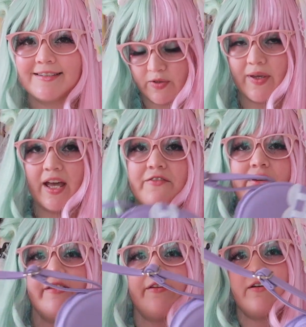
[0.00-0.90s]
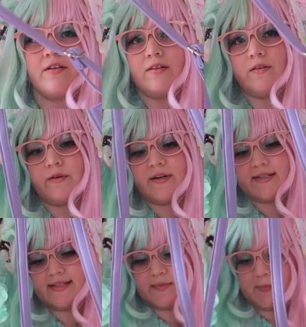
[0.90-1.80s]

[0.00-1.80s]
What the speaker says: So we have another Loris